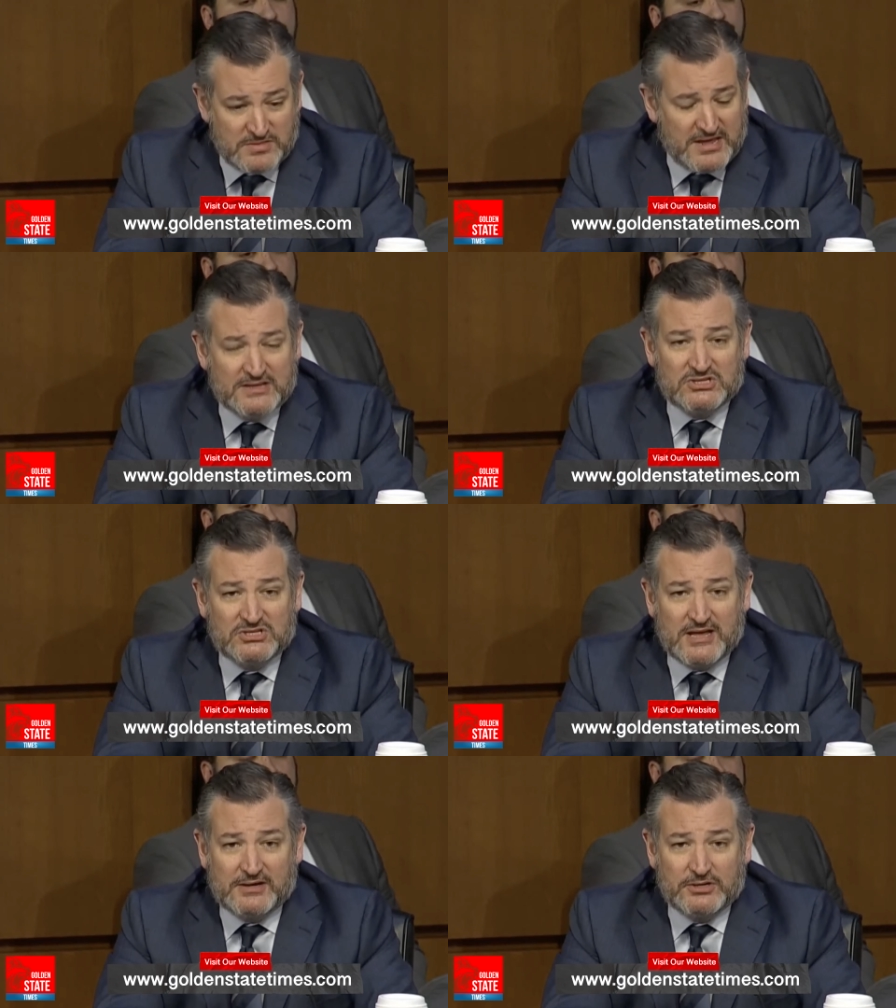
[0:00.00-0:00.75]
then
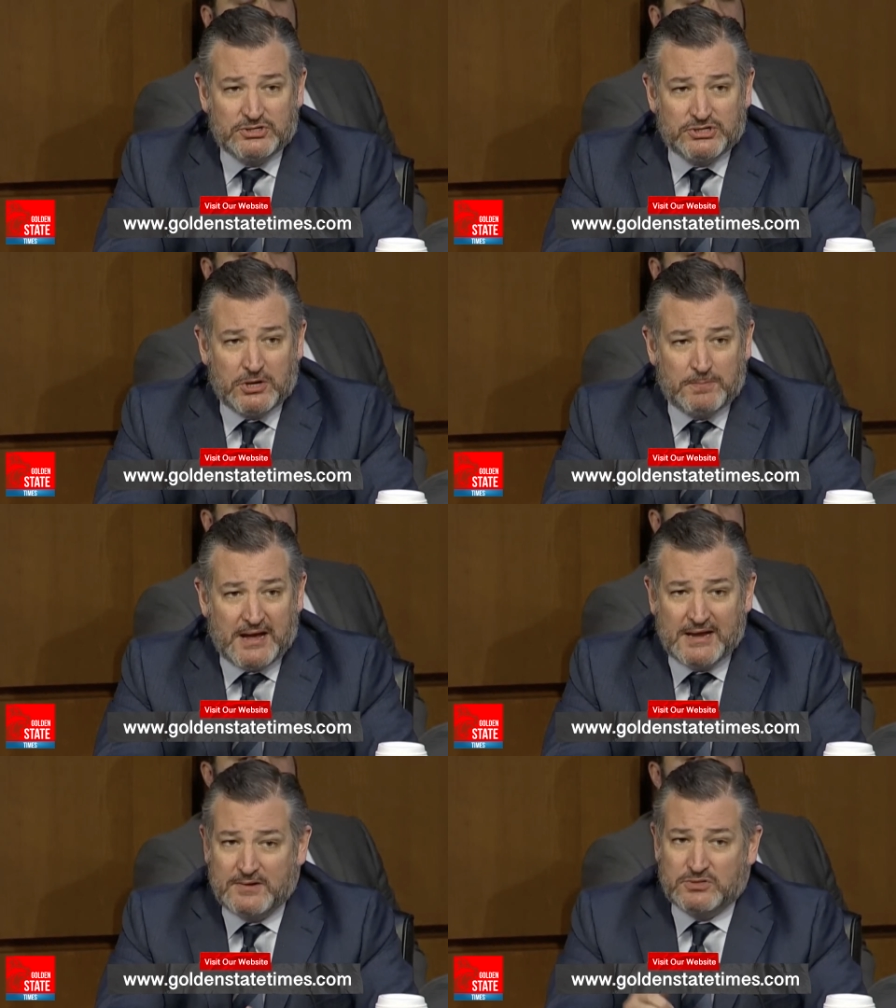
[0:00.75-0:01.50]
Senator Joe
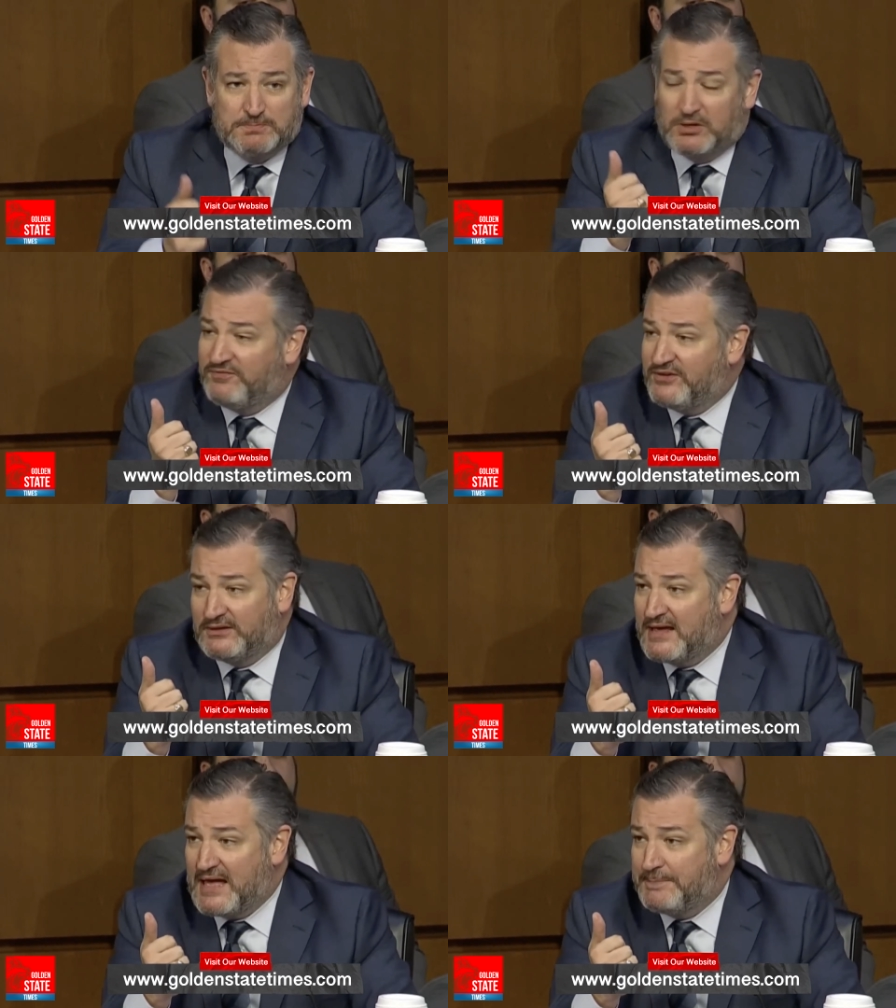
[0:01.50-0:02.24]
Biden was
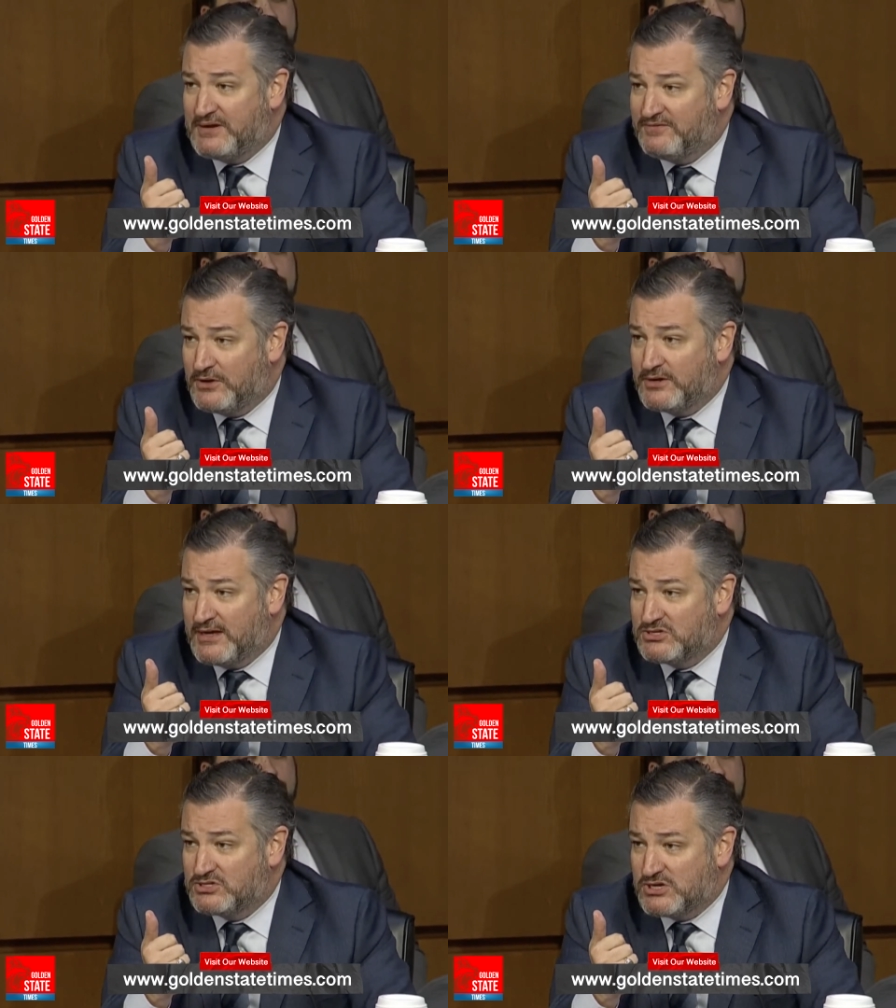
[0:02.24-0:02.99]
perfectly happy to vote
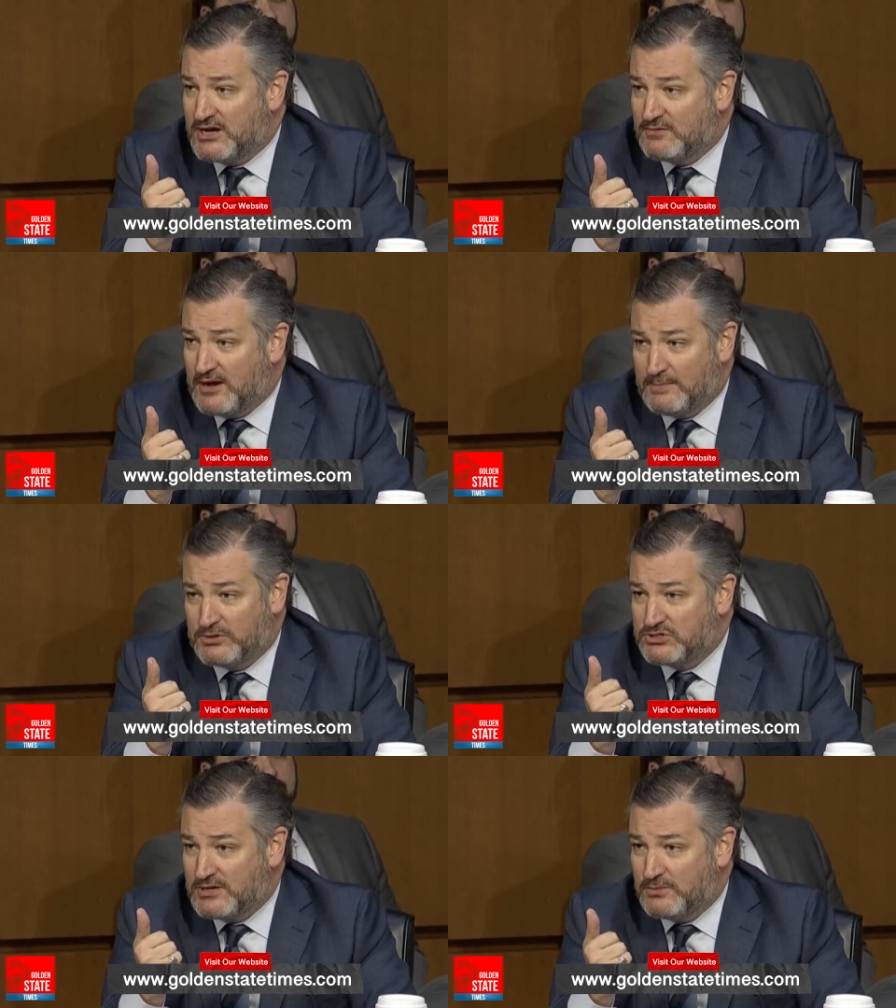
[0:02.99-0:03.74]
against John Roberts,